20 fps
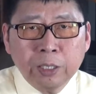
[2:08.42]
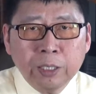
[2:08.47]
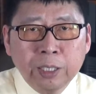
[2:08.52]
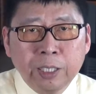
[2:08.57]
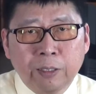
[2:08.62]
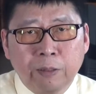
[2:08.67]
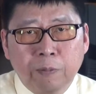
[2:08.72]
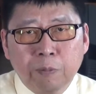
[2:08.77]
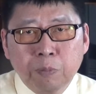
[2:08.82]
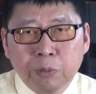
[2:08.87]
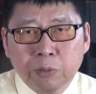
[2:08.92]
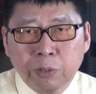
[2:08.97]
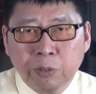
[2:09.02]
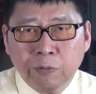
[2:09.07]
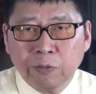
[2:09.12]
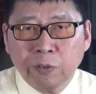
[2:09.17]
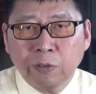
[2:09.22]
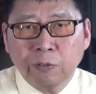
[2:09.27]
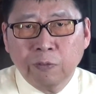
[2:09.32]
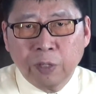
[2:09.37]
the
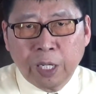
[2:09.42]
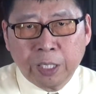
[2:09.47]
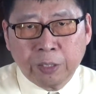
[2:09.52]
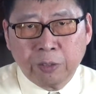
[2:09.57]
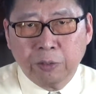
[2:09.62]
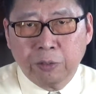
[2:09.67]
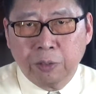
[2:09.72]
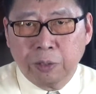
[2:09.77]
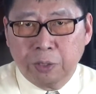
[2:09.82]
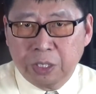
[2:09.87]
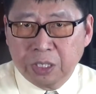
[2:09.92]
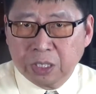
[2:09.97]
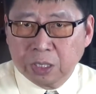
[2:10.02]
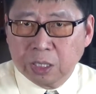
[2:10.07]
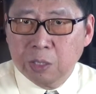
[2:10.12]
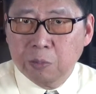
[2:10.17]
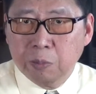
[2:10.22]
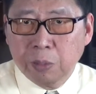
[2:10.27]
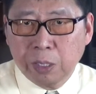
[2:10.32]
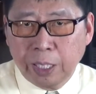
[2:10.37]
peripheral retina is
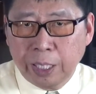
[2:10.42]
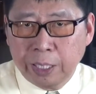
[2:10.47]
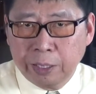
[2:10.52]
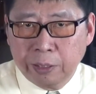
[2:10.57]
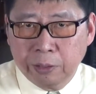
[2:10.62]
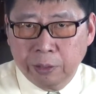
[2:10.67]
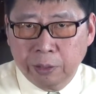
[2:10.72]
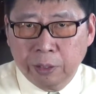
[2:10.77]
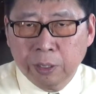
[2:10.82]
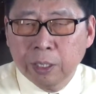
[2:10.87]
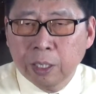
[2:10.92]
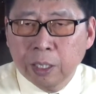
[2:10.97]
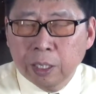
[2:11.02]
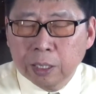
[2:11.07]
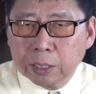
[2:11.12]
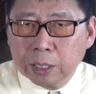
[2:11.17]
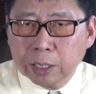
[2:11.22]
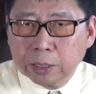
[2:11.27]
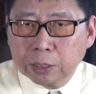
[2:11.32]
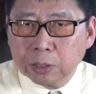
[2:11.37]
stimulated,
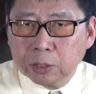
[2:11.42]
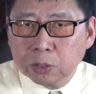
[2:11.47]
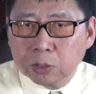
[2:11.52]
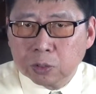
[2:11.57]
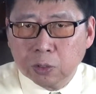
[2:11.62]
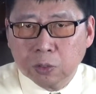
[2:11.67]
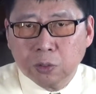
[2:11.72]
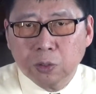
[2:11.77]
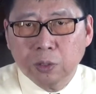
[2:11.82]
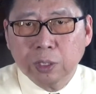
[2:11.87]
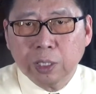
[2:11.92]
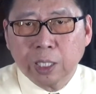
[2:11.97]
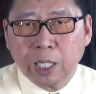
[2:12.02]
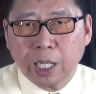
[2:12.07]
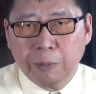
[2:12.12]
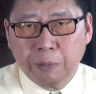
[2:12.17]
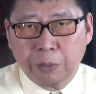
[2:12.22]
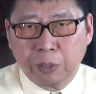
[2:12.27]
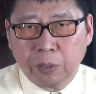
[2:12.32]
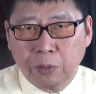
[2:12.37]
there's a certain
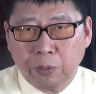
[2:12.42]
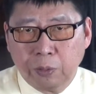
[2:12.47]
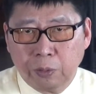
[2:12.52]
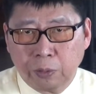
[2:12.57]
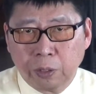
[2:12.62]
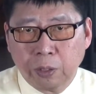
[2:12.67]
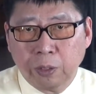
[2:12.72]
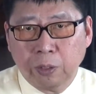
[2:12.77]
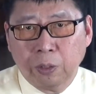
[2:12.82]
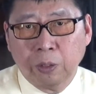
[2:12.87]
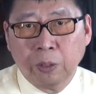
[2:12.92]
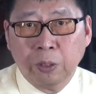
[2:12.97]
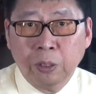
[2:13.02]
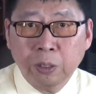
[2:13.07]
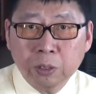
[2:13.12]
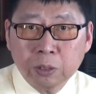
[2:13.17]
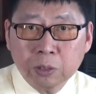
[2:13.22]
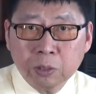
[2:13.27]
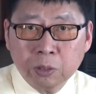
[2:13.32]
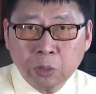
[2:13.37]
chemical called
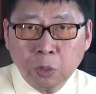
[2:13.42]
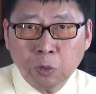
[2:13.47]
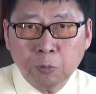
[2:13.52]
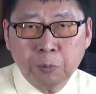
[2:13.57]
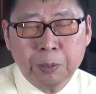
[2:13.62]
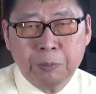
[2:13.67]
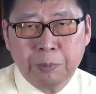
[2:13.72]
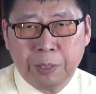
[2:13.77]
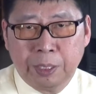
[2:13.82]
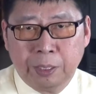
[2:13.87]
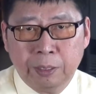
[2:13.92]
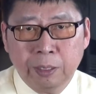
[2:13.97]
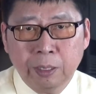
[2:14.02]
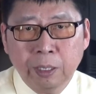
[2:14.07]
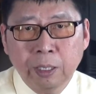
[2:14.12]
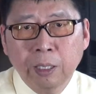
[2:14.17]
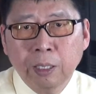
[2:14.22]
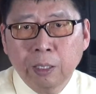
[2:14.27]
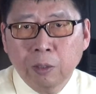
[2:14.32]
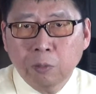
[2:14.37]
dopamine
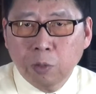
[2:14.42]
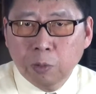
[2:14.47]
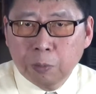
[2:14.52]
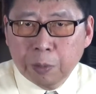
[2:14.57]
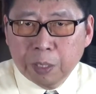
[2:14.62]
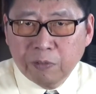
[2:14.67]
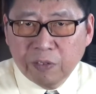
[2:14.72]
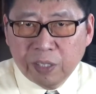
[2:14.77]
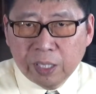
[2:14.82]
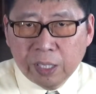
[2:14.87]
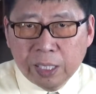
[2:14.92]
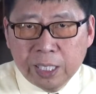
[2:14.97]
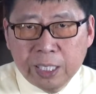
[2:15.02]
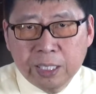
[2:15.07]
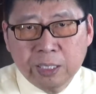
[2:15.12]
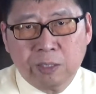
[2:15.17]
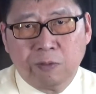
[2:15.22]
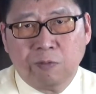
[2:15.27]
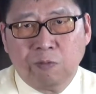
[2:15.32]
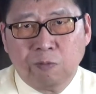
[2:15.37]
will be
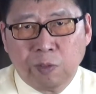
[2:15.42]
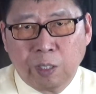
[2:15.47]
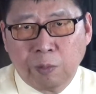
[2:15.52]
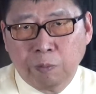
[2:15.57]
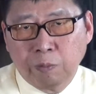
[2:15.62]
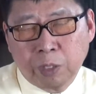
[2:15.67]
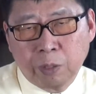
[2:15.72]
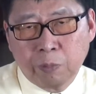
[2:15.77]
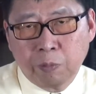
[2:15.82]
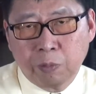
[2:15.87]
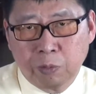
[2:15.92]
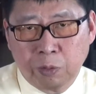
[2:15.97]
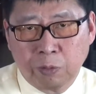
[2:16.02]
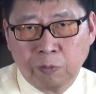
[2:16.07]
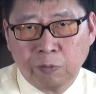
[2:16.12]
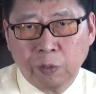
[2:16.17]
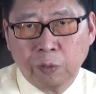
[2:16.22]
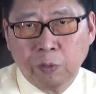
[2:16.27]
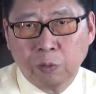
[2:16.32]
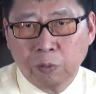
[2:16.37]
released from the
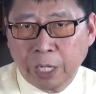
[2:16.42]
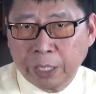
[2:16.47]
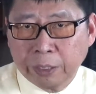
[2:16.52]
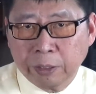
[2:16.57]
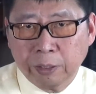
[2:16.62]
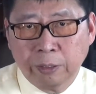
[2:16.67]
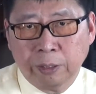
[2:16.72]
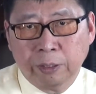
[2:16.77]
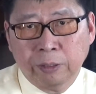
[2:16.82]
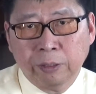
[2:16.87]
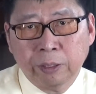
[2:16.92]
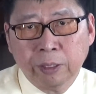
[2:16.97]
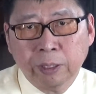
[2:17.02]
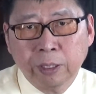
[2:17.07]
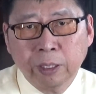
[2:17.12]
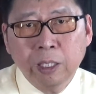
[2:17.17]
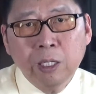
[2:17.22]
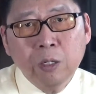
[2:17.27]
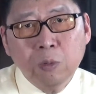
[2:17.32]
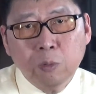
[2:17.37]
peripheral retina,
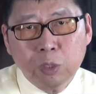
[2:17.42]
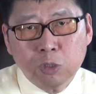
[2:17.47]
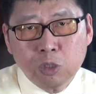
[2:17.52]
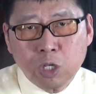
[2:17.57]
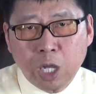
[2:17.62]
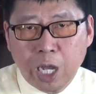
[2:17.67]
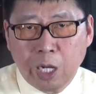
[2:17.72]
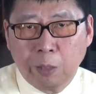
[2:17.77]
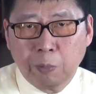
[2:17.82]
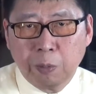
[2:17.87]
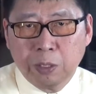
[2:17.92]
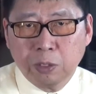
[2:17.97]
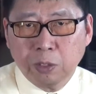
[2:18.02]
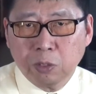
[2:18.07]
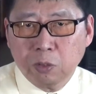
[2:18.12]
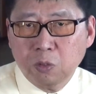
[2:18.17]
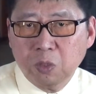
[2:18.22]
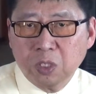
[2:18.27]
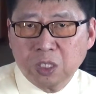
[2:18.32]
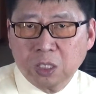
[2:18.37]
which help us
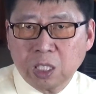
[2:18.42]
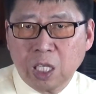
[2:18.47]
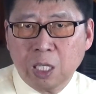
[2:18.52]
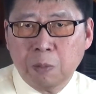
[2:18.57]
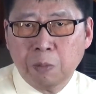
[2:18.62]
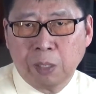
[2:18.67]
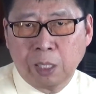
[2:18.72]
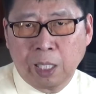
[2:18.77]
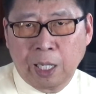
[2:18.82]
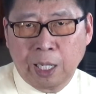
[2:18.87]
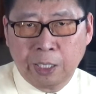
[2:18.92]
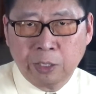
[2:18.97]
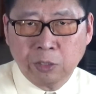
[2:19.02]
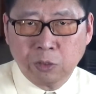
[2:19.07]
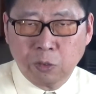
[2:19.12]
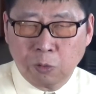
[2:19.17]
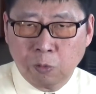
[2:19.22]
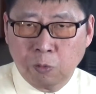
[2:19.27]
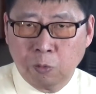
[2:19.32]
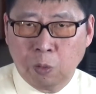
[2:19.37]
to stabilize
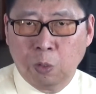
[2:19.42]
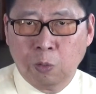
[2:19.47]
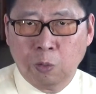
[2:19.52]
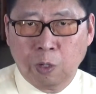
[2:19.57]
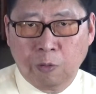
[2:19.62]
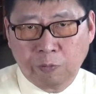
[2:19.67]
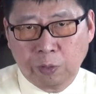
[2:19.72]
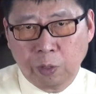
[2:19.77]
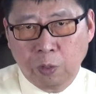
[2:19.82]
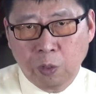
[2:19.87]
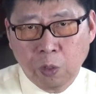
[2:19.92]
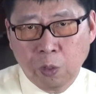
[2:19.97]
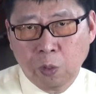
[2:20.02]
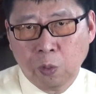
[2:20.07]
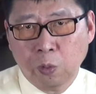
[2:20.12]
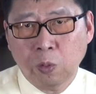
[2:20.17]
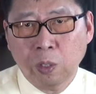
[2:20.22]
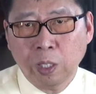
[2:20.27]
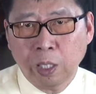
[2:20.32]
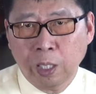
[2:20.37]
the growth of the
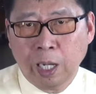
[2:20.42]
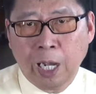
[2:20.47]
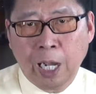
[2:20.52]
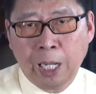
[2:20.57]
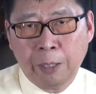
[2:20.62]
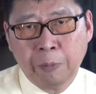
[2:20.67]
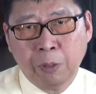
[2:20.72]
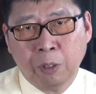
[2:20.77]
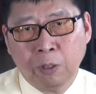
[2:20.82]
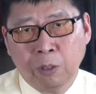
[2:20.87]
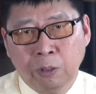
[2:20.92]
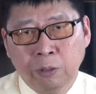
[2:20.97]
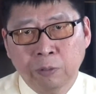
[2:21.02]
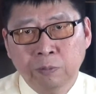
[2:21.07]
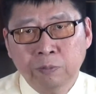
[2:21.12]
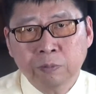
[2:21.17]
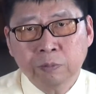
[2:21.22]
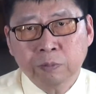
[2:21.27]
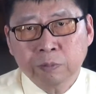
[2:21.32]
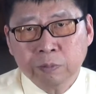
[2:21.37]
whole eyeball.